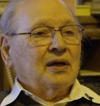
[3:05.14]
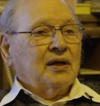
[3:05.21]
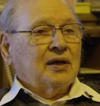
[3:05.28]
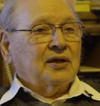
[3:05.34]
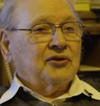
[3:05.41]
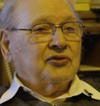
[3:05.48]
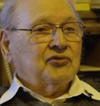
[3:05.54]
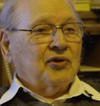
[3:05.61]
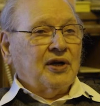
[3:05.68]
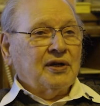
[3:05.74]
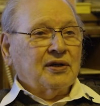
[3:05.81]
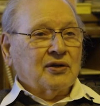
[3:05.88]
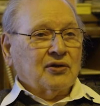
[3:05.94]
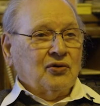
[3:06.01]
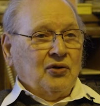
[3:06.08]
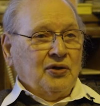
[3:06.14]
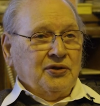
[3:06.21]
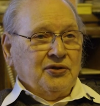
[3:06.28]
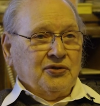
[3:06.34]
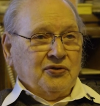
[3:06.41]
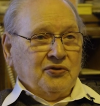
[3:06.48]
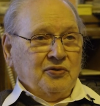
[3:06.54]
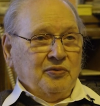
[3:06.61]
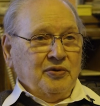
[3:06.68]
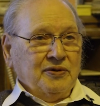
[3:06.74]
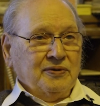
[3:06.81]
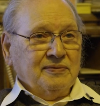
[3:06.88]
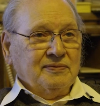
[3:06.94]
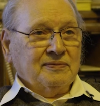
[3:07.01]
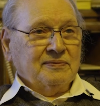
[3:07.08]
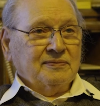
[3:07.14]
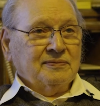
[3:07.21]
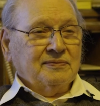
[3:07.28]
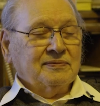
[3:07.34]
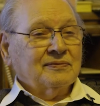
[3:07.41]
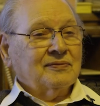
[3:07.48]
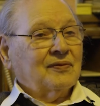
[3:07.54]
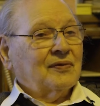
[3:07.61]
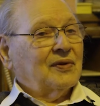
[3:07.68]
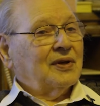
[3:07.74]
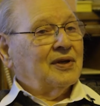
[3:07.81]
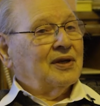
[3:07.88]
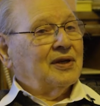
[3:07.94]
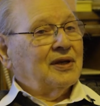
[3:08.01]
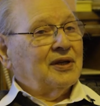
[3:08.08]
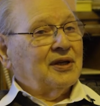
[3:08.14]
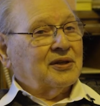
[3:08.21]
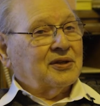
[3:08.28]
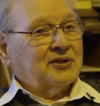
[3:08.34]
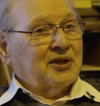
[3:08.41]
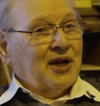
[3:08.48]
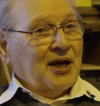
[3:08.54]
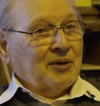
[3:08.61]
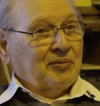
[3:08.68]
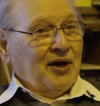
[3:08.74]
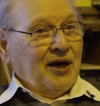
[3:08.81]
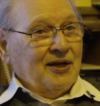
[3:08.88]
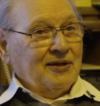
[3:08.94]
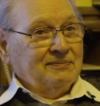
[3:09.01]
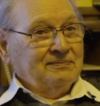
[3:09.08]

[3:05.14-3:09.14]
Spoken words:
He drained the coin tube, hit the jackpot.